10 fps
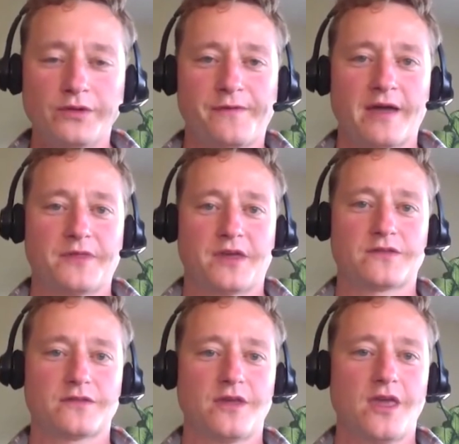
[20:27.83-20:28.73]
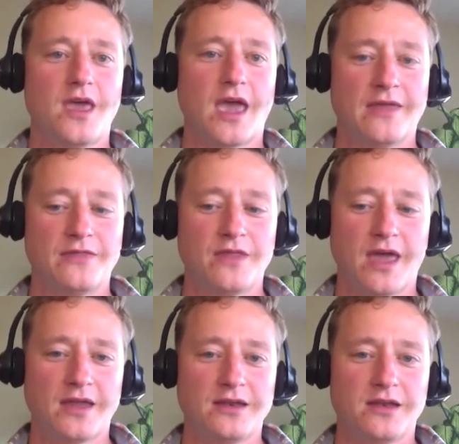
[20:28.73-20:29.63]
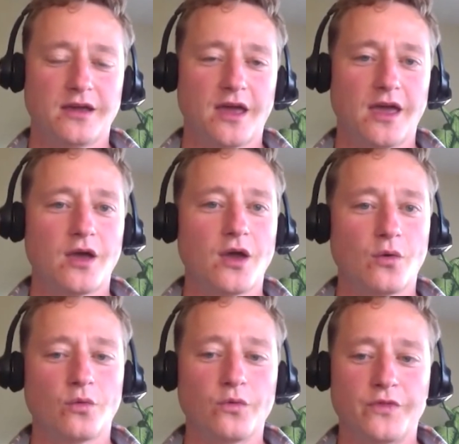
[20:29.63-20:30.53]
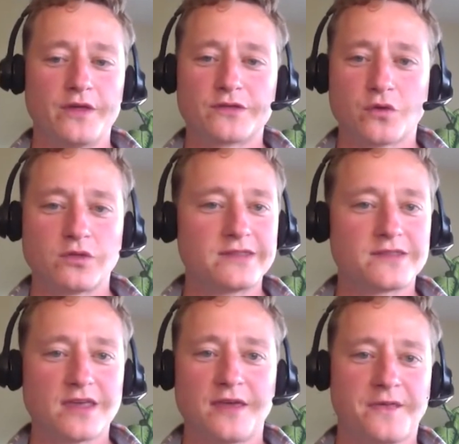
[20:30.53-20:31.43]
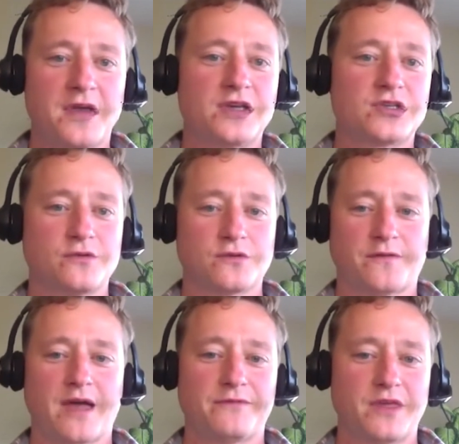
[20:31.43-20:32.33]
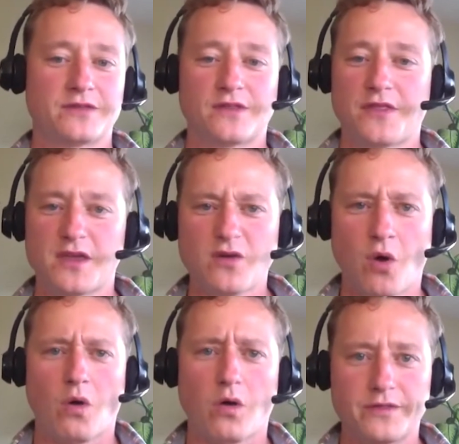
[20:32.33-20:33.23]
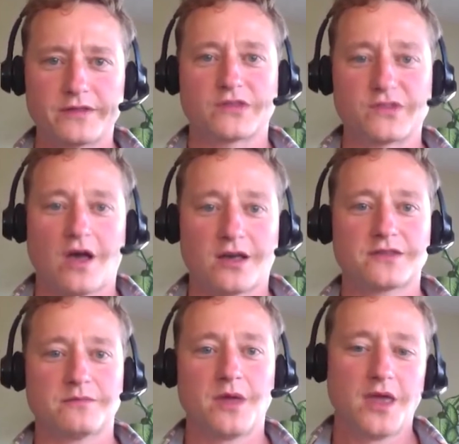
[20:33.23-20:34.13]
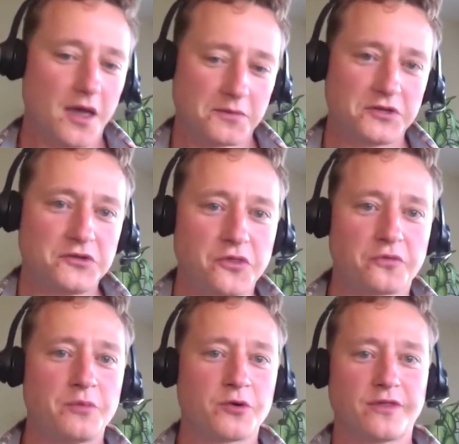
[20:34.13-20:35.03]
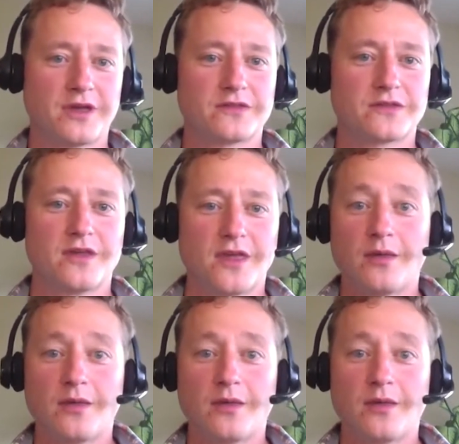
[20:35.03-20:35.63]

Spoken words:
Only 5 things. And then, so let's say they finish those 5 things and think, oh, this is awesome. I'm going to do 3 more things.